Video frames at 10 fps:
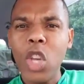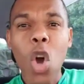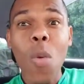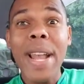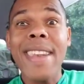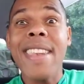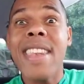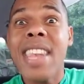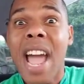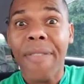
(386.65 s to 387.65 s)
you will
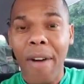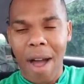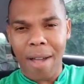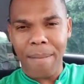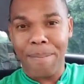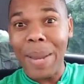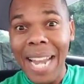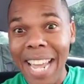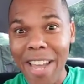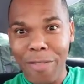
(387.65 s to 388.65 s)
never
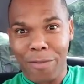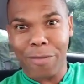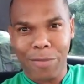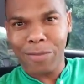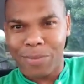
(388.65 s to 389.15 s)
believe